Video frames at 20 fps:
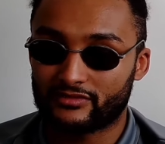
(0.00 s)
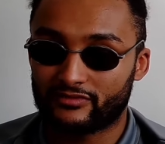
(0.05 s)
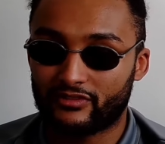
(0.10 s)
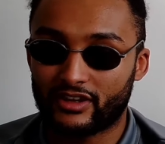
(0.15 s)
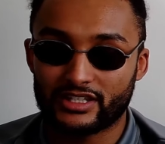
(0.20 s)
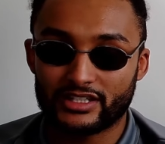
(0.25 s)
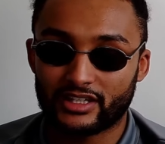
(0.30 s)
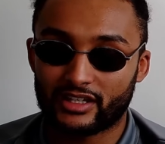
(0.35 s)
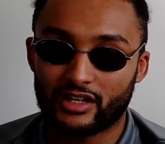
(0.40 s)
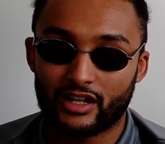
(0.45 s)

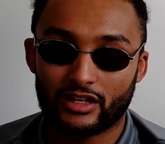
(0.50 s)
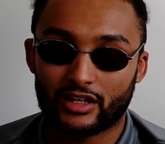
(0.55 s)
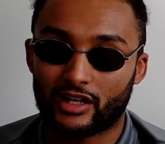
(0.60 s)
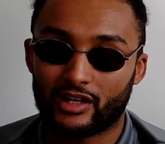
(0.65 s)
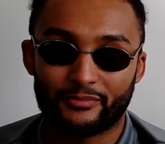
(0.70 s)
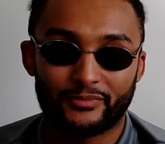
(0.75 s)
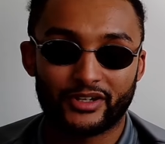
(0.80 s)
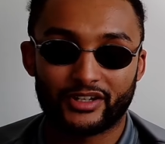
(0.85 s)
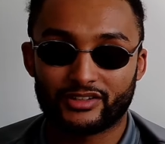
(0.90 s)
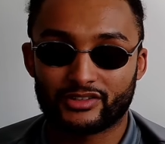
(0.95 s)
Fraser Clark
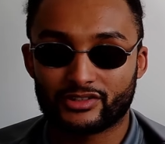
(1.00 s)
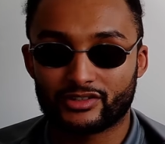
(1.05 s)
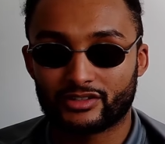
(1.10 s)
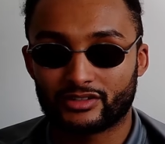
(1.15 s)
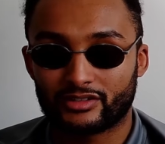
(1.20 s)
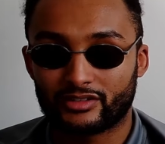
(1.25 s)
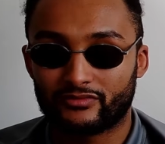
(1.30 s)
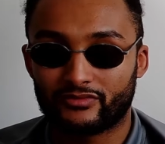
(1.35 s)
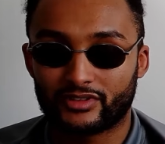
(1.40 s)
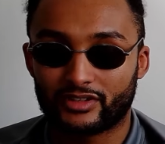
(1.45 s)
can't punch
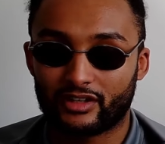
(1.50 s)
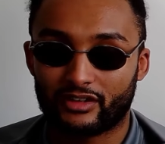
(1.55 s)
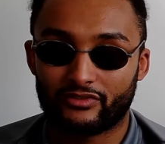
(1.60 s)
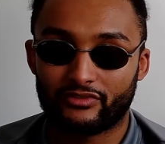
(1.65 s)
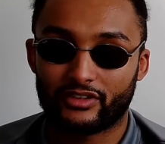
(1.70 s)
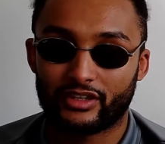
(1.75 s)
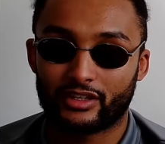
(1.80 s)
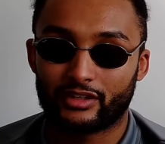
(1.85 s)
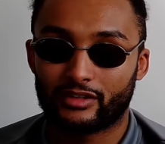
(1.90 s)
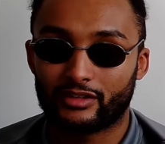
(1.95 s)
for
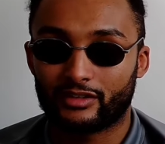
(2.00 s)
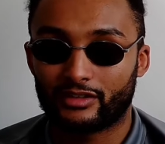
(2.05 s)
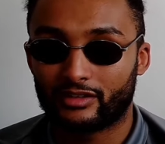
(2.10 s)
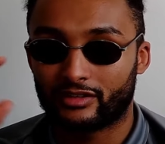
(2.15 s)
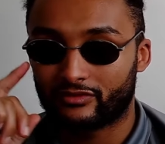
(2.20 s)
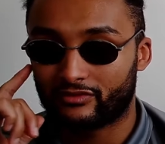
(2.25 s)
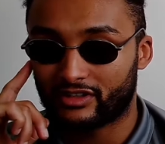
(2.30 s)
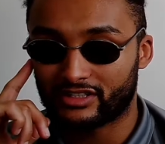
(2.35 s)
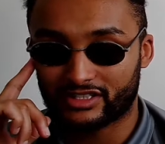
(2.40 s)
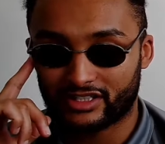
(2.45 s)
Toffee.
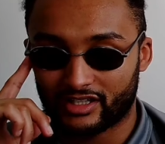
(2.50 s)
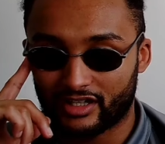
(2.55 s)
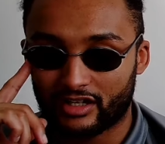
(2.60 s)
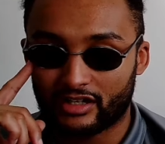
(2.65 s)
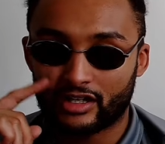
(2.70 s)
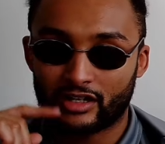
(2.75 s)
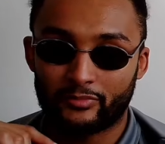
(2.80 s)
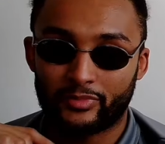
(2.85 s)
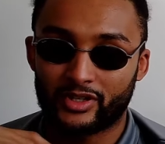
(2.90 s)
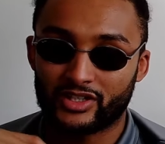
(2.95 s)
Fraser Clark
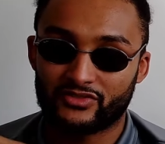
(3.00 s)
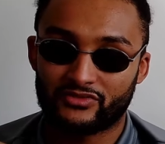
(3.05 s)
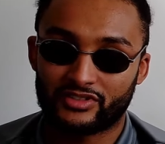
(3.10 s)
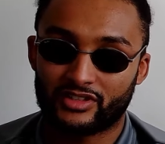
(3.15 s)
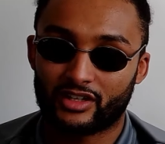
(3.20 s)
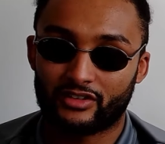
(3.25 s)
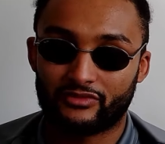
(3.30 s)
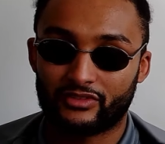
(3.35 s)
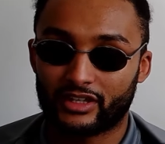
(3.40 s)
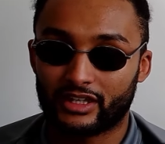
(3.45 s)
can't punch for
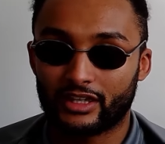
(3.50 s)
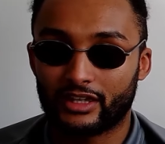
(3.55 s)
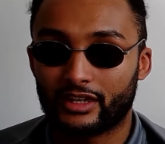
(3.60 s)
Toffee.